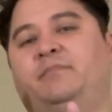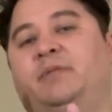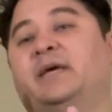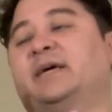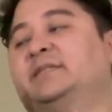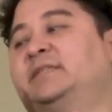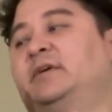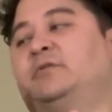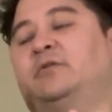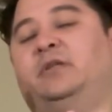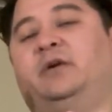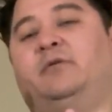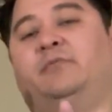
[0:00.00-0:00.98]
like I said
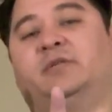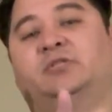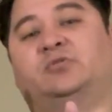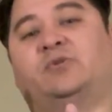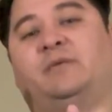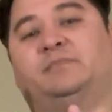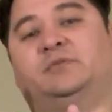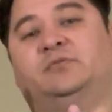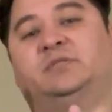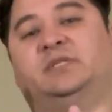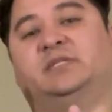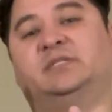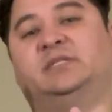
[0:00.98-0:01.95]
earlier, with a scrap
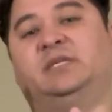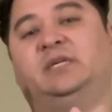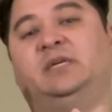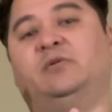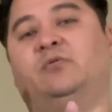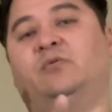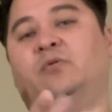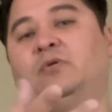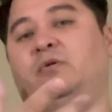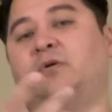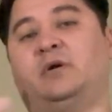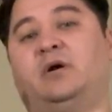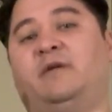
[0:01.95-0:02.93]
260
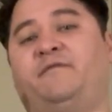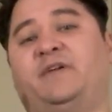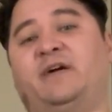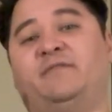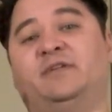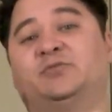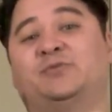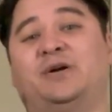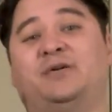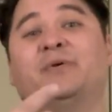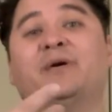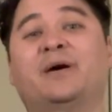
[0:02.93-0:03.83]
or a 5-inch round,